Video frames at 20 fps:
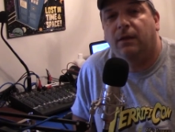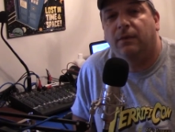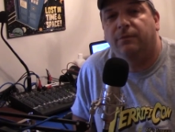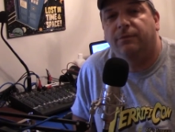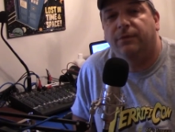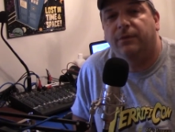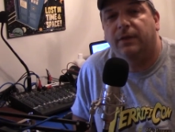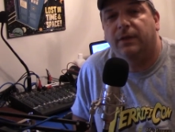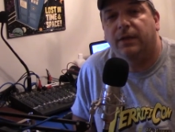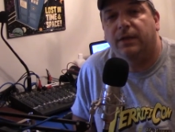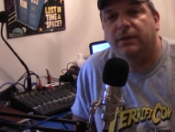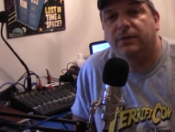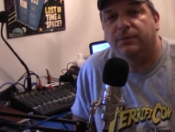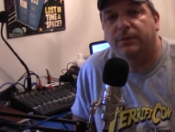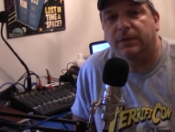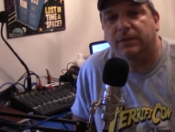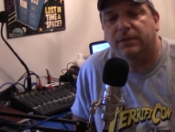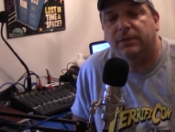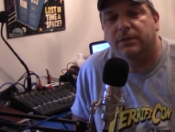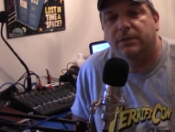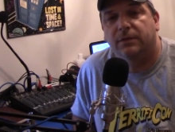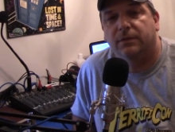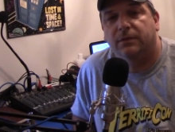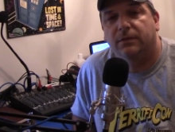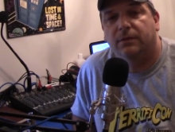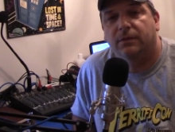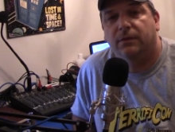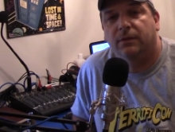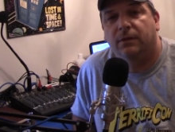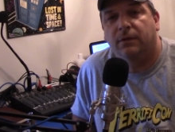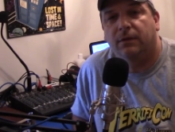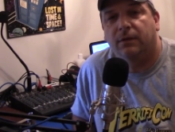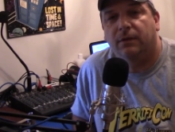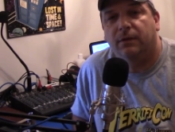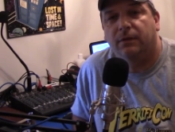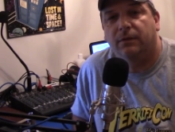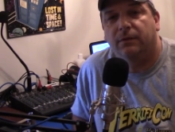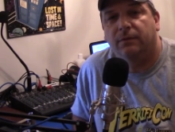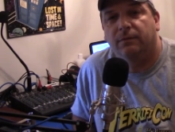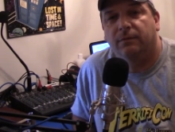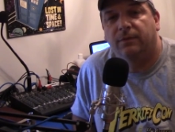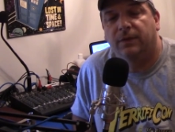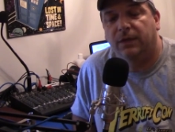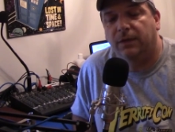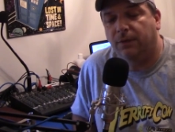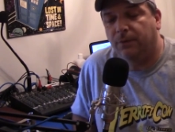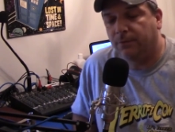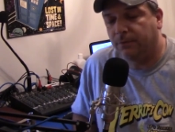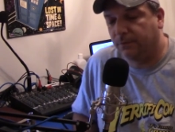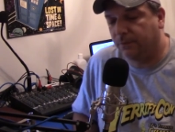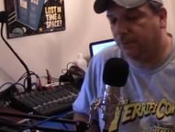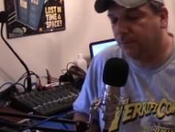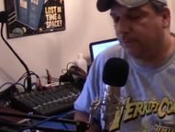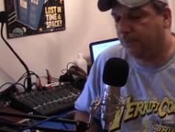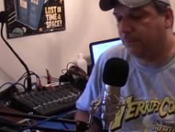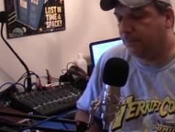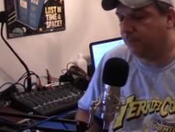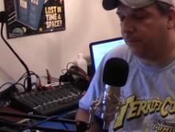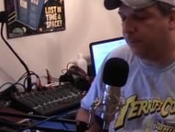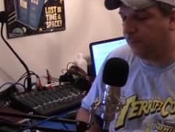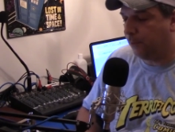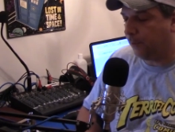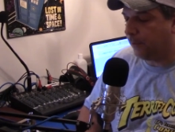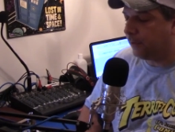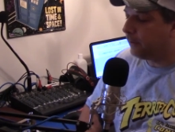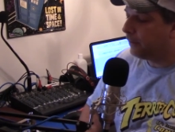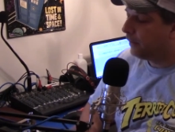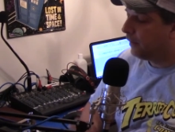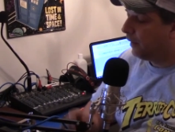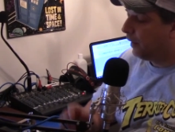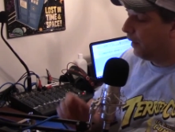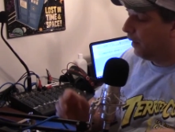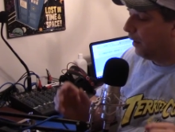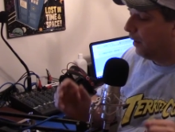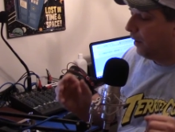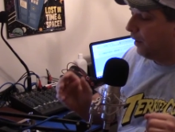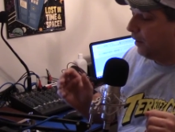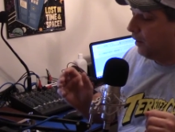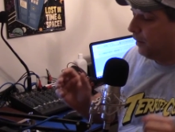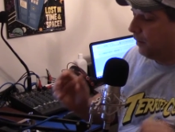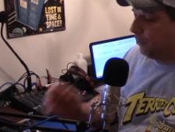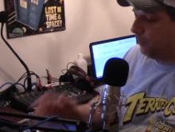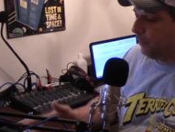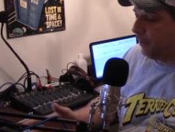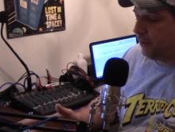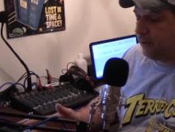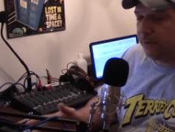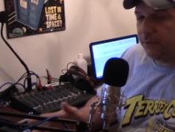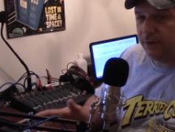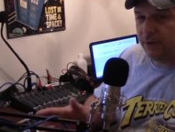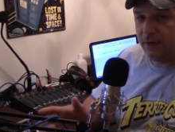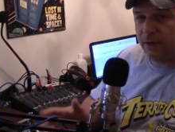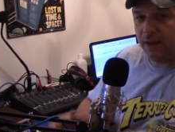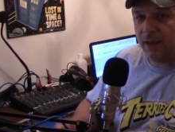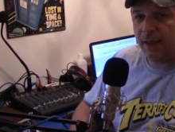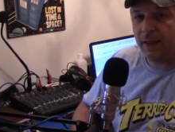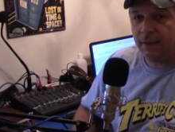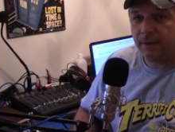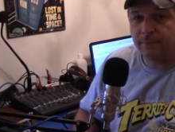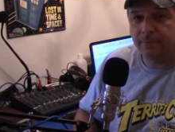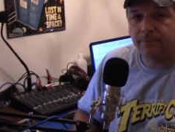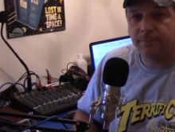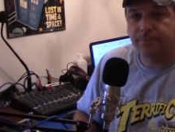for the next week's video report. But other than that,